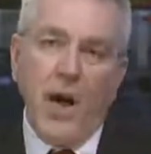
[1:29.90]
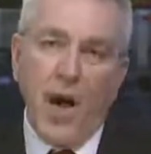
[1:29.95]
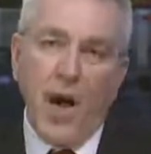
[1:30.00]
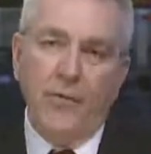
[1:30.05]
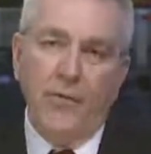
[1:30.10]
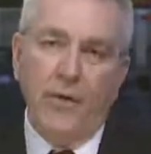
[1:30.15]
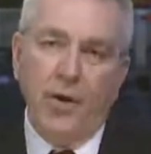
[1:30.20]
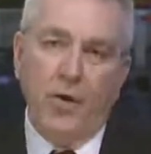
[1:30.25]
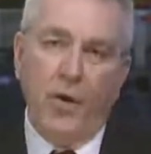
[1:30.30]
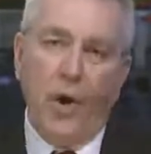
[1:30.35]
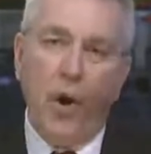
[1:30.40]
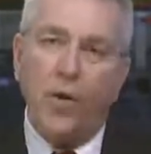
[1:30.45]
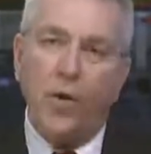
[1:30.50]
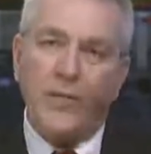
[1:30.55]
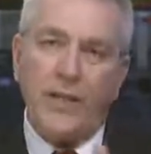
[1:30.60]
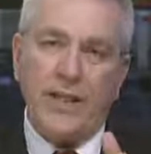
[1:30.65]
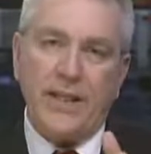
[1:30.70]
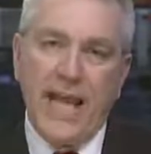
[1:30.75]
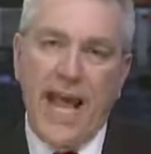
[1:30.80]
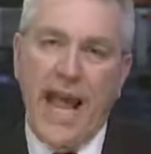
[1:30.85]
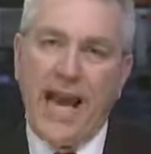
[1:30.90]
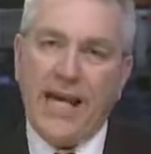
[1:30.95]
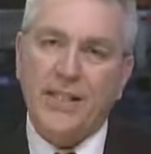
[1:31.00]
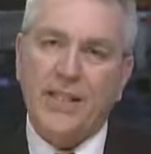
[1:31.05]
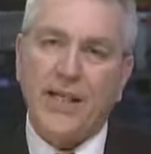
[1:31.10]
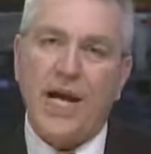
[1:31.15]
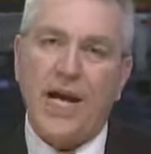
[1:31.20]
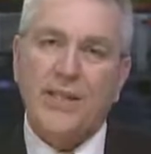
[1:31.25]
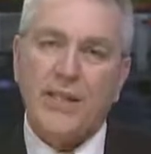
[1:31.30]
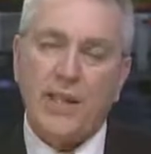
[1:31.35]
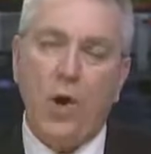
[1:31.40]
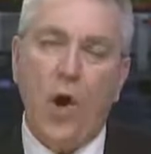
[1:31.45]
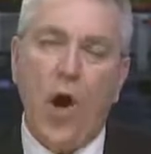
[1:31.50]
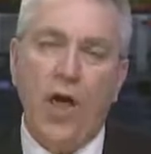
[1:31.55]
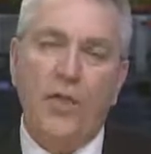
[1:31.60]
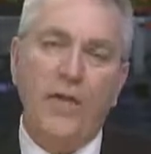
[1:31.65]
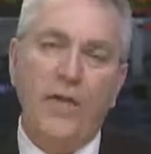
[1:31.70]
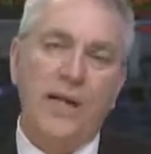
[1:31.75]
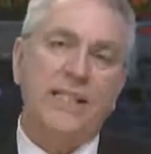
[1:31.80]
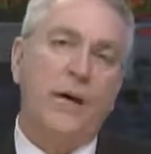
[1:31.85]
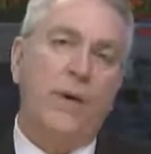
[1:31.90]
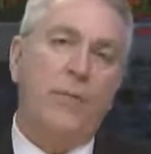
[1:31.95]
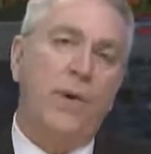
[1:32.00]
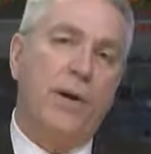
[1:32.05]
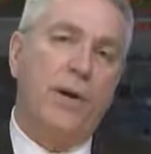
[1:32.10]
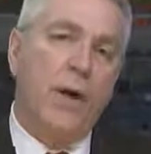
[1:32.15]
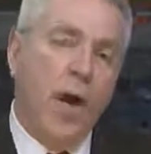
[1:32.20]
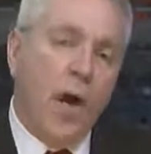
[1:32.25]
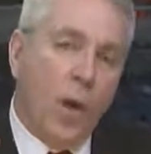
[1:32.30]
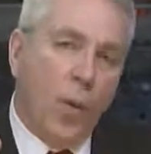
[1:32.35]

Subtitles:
of the growth, the tax cuts, and all the things that we're